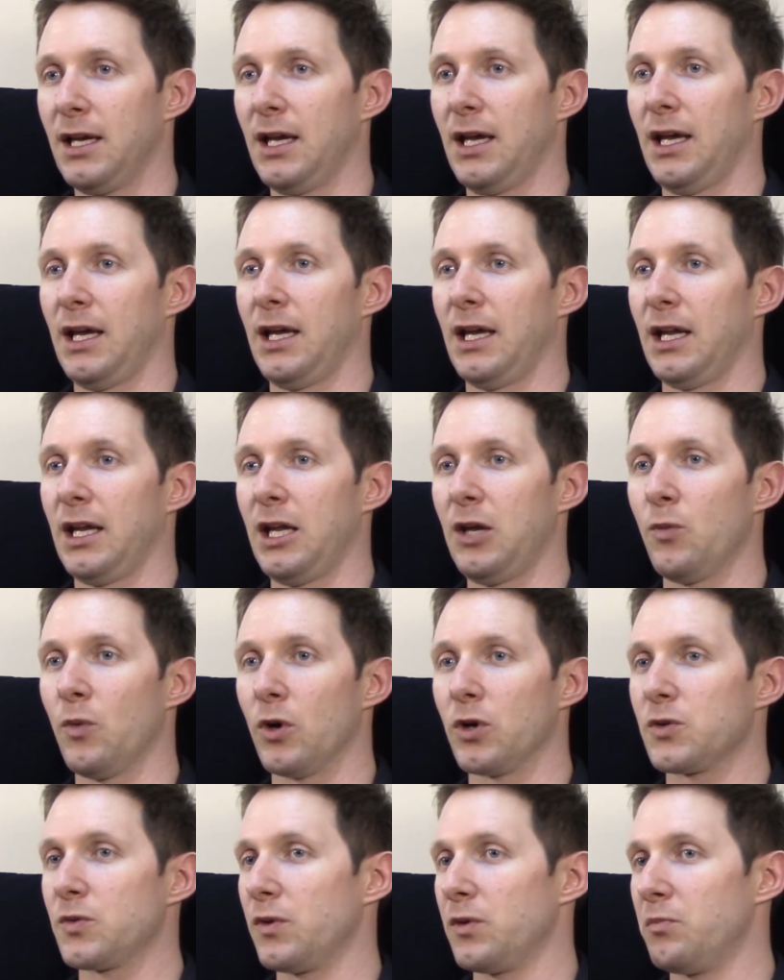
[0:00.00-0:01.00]
And he
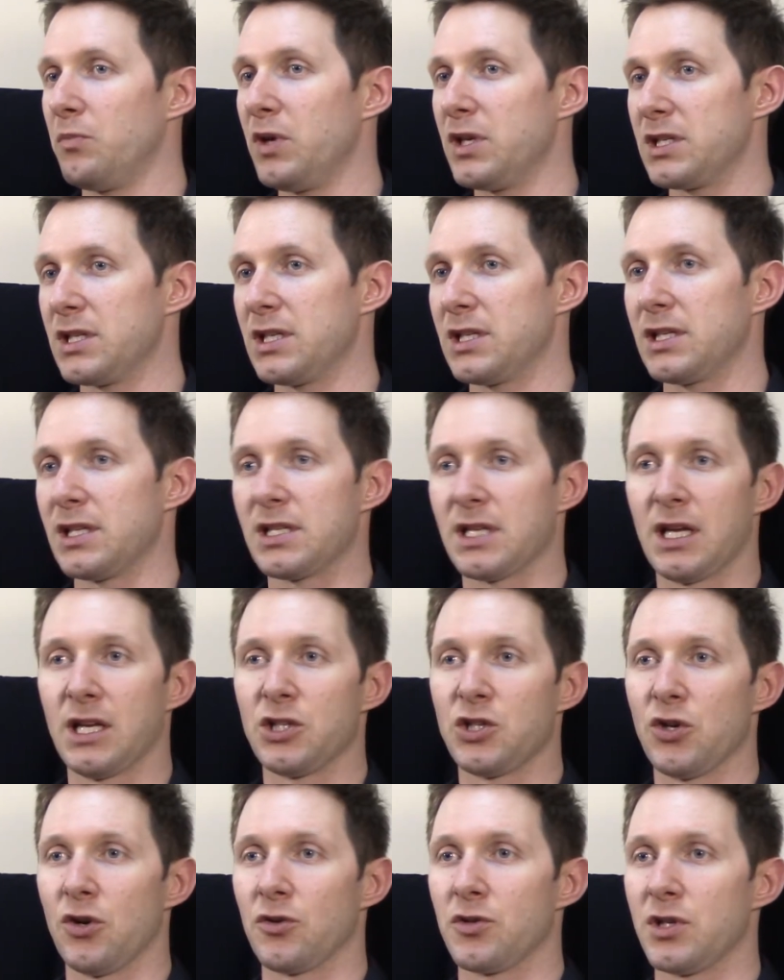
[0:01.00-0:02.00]
works with businesses and
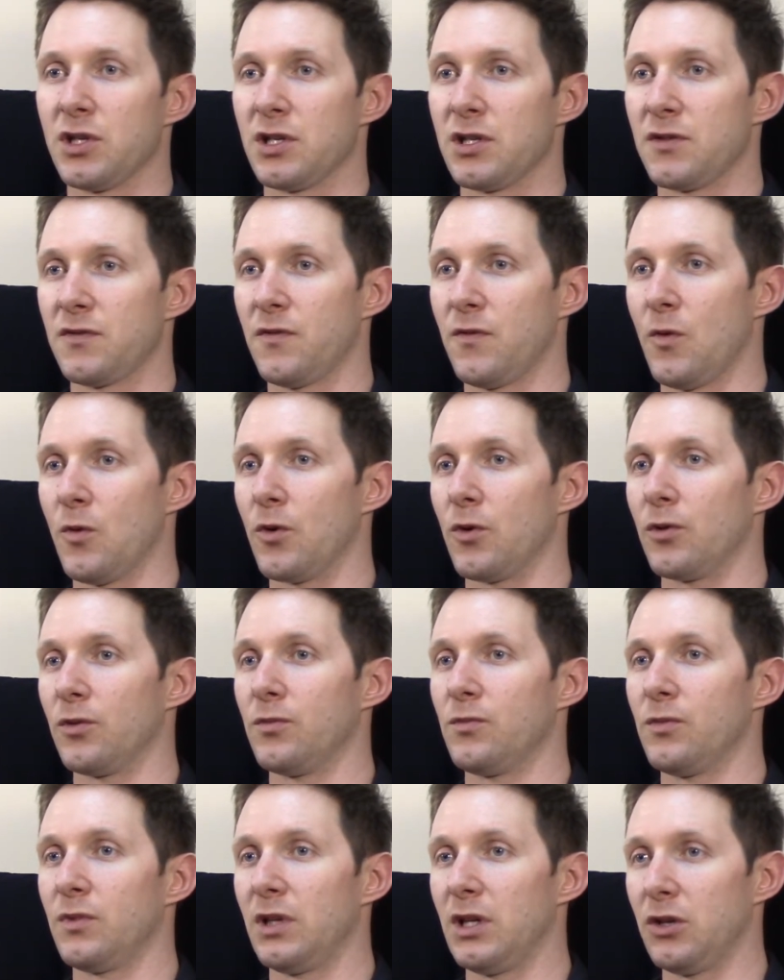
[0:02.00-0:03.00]
churches for
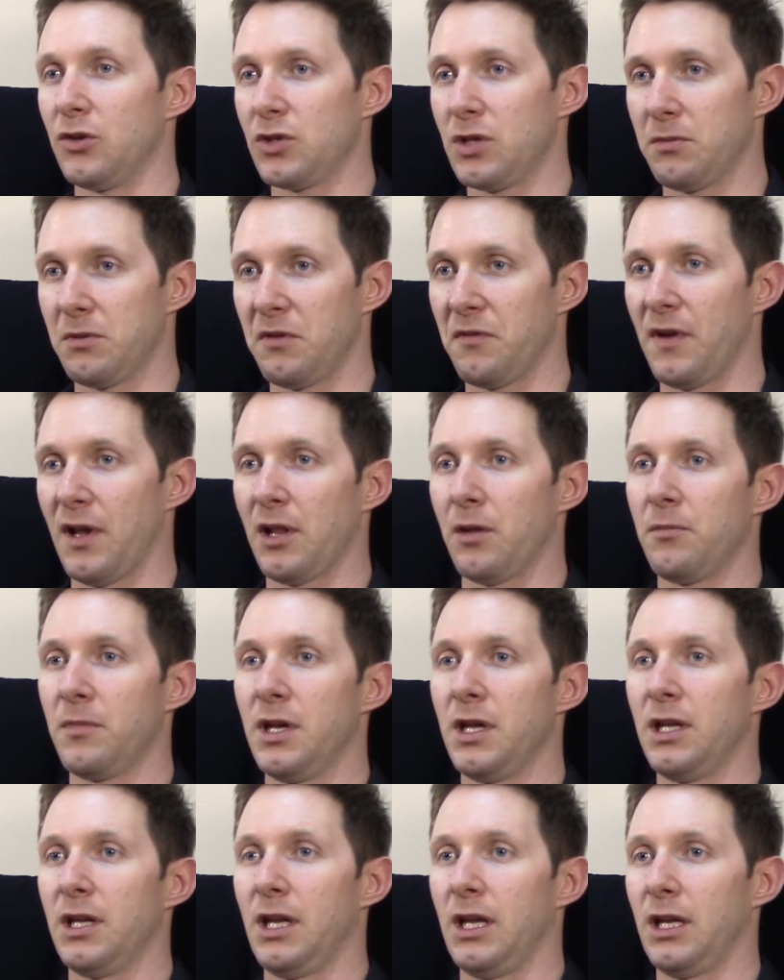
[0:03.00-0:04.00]
leadership
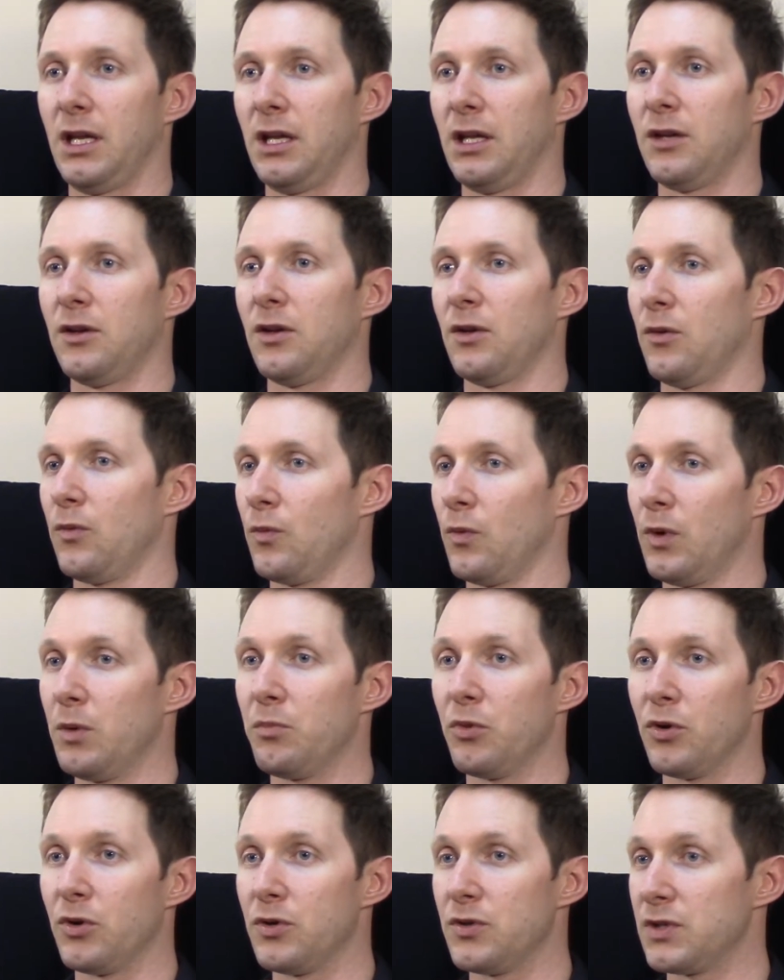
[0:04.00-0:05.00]
development and
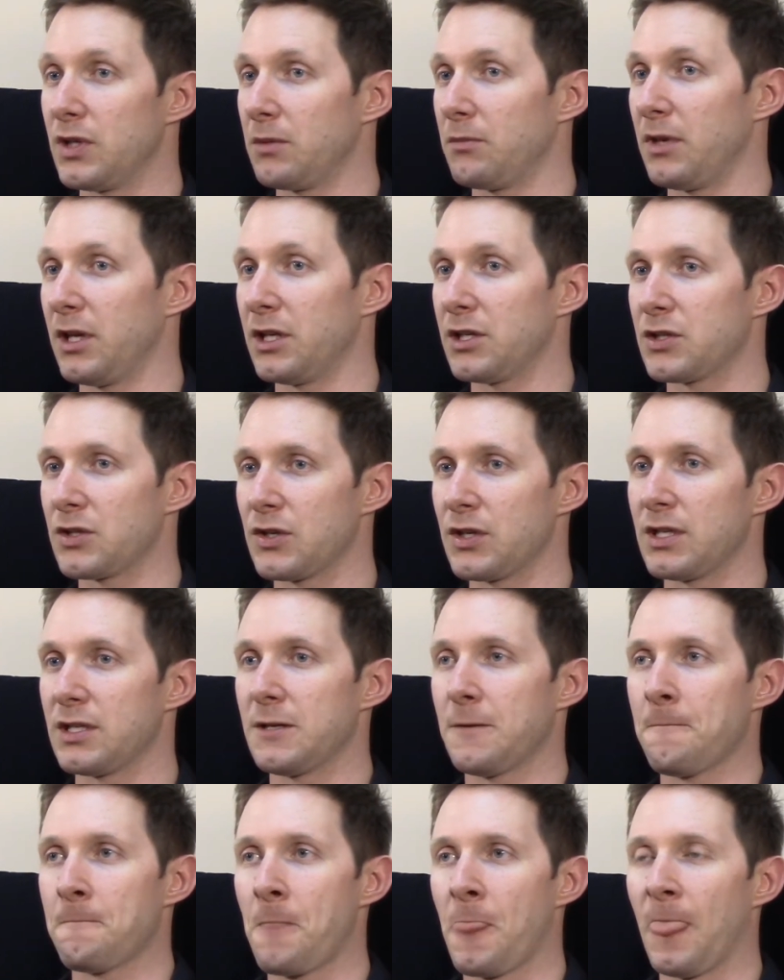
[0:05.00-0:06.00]
reproducing
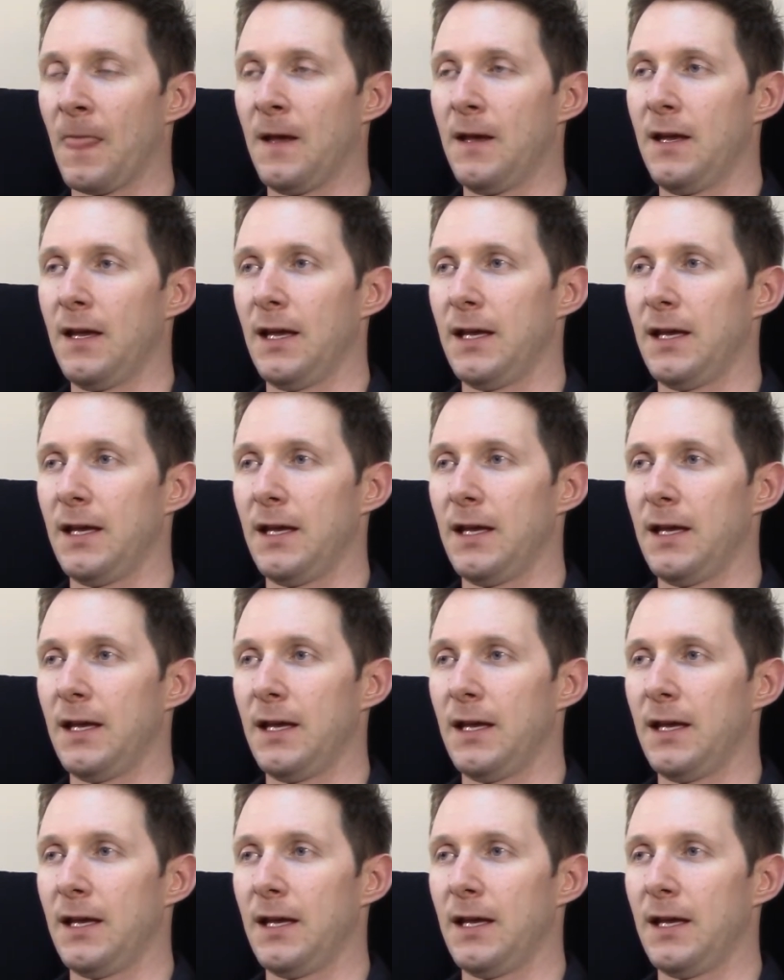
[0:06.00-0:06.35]
ministries.